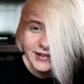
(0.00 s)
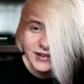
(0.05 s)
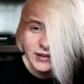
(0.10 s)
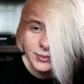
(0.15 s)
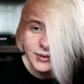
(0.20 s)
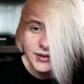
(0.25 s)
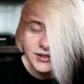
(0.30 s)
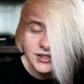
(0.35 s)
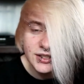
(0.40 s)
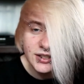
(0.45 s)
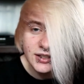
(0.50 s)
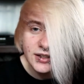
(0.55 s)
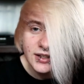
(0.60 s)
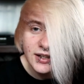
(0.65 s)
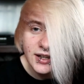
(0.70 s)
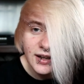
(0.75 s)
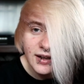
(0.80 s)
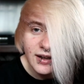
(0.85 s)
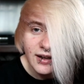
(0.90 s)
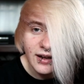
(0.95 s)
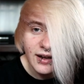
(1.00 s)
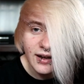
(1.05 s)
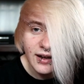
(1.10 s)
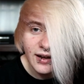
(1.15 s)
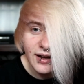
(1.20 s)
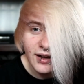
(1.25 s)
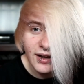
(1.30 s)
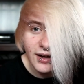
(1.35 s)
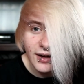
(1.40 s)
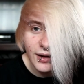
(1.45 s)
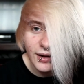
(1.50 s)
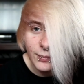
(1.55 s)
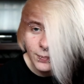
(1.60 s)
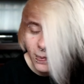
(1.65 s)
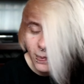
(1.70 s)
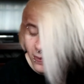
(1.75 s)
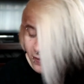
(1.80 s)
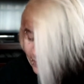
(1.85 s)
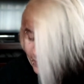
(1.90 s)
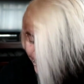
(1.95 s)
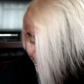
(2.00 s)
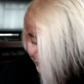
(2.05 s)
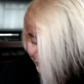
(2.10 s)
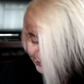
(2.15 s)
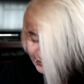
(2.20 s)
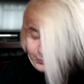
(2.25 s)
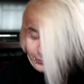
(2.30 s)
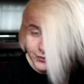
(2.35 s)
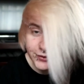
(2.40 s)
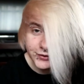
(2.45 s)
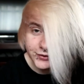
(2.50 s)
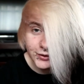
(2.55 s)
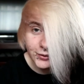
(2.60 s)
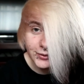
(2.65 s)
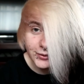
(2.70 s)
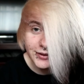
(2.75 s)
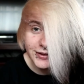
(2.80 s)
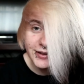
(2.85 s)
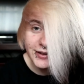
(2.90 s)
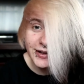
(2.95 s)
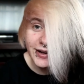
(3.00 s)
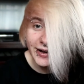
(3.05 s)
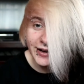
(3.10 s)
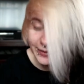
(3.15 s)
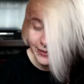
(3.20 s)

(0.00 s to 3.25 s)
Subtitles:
this picture. My skin was so clear, I